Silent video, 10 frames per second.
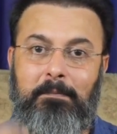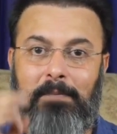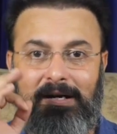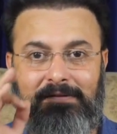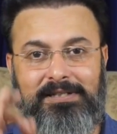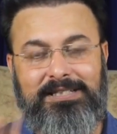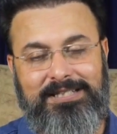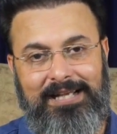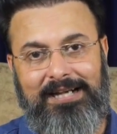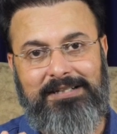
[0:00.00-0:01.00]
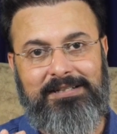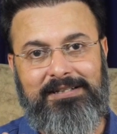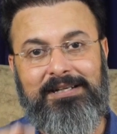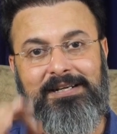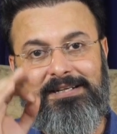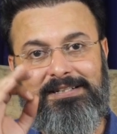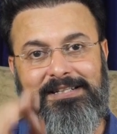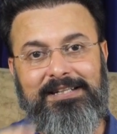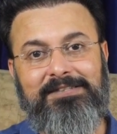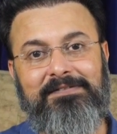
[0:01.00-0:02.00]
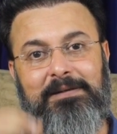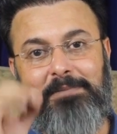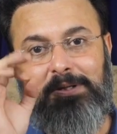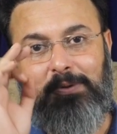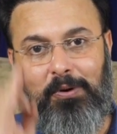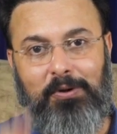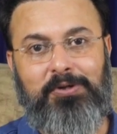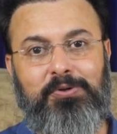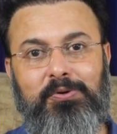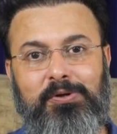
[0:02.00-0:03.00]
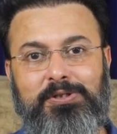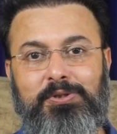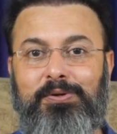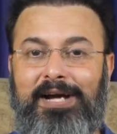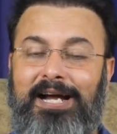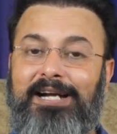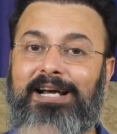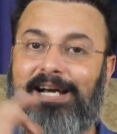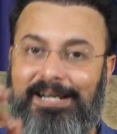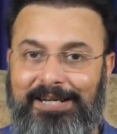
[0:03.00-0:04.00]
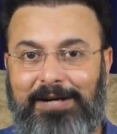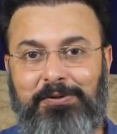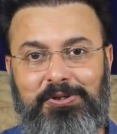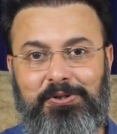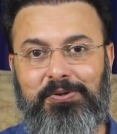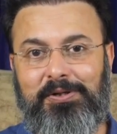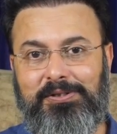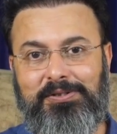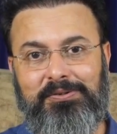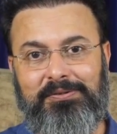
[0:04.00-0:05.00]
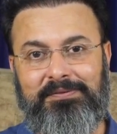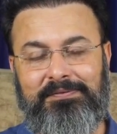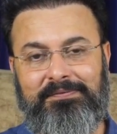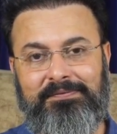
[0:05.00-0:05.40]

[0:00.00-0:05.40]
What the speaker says: But with Saturn, results will be on you also and around you also.